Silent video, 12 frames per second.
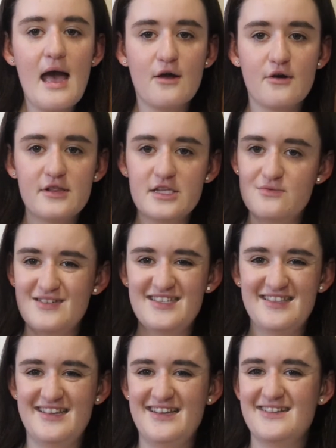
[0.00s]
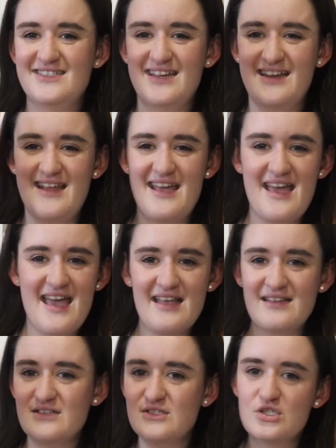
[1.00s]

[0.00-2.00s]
I got this recently at a secondhand